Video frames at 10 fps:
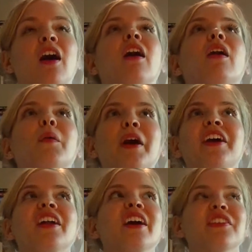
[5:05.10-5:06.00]
Oh my
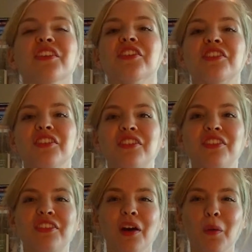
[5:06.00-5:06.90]
goodness, there's just
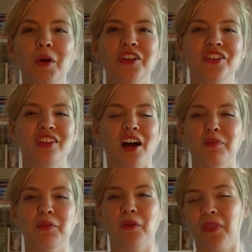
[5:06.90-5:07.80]
so much
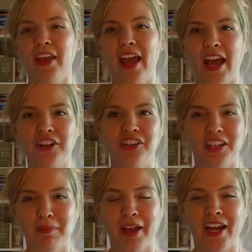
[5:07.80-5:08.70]
stuff before they actually
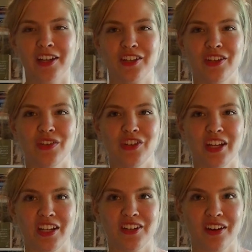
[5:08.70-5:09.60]
get back to
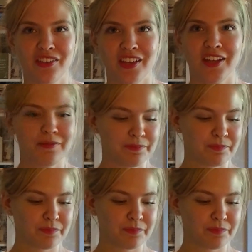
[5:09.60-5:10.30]
Jane and Tarzan.